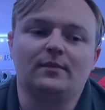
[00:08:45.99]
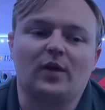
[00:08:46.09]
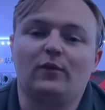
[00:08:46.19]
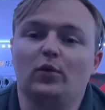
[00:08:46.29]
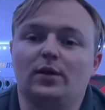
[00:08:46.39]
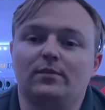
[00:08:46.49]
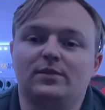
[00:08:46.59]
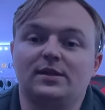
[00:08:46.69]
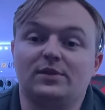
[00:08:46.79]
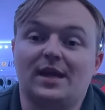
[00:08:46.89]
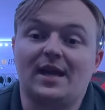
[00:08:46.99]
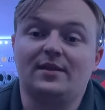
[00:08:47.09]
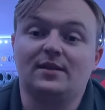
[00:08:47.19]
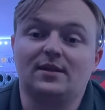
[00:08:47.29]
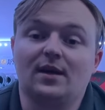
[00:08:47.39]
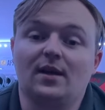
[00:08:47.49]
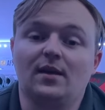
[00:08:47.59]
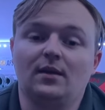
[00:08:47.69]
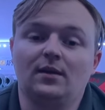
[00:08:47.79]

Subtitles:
everyone seems to hate this guy.